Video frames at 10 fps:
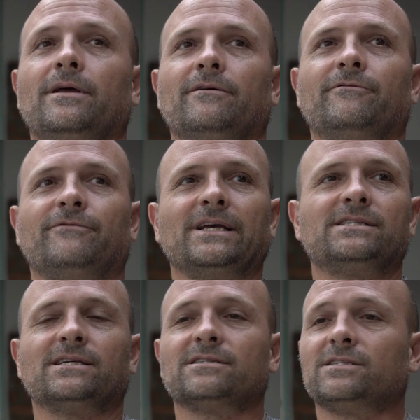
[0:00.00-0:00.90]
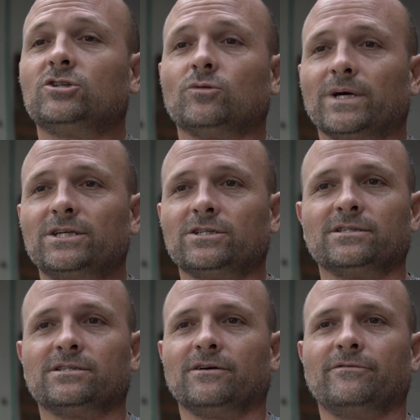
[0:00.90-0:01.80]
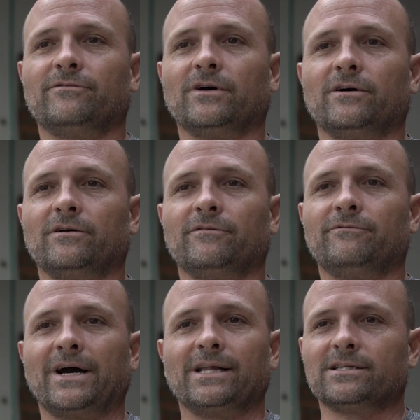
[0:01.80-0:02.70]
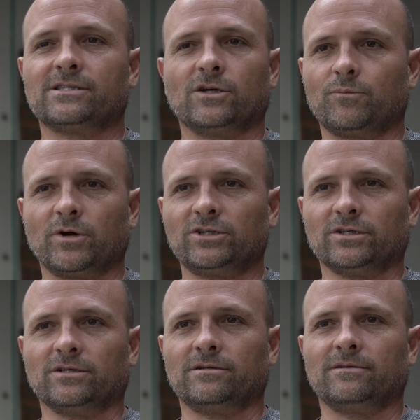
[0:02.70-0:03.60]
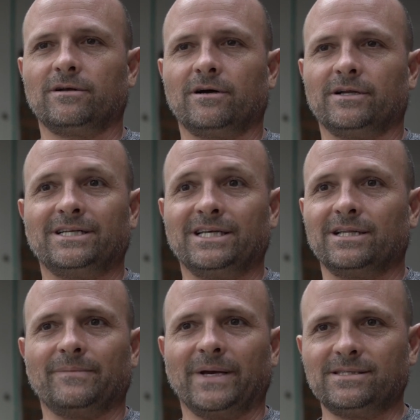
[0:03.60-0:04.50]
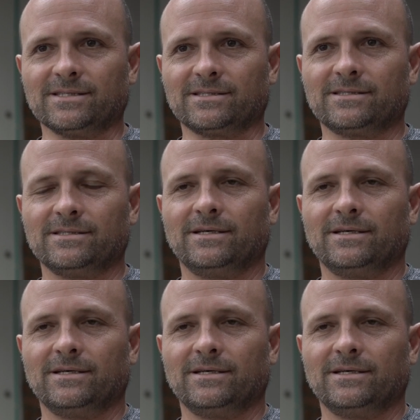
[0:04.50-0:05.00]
facing situations of violence and oppression on a daily basis.